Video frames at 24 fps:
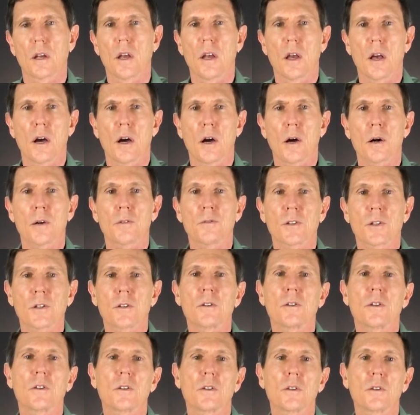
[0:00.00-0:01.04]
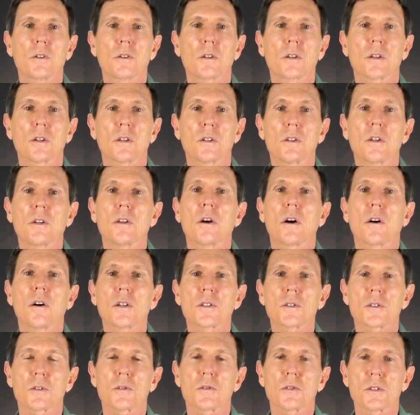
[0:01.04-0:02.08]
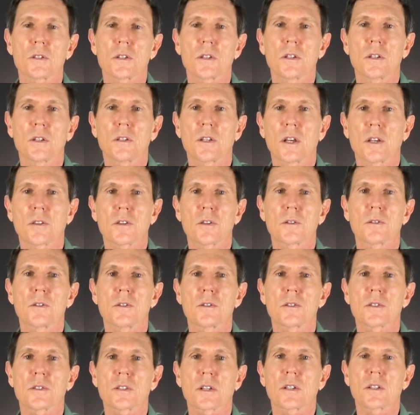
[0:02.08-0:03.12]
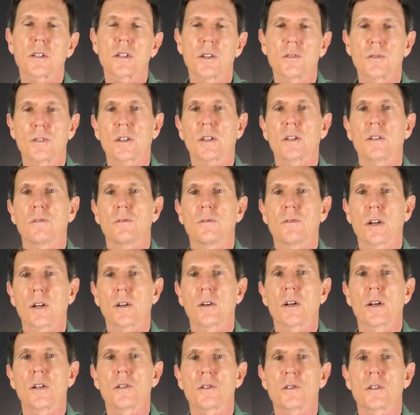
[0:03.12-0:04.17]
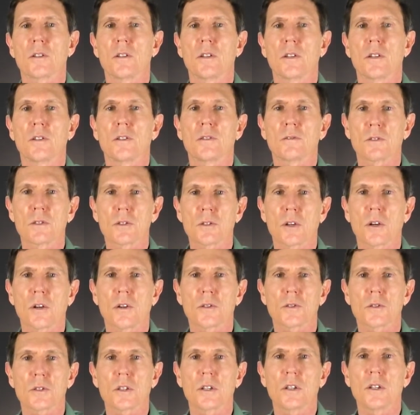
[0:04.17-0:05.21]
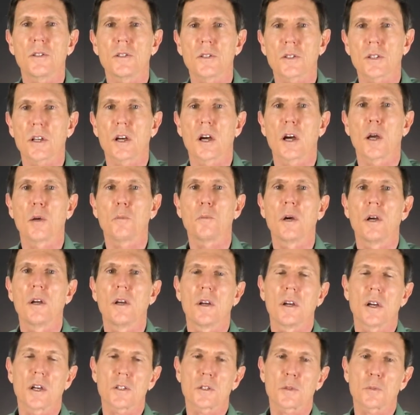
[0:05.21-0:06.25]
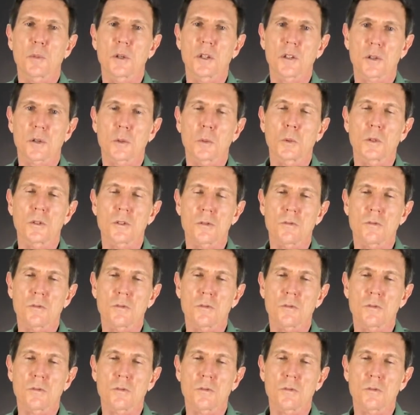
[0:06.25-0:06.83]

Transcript: However, you can also see that there is significant variation in the results each time a speaker was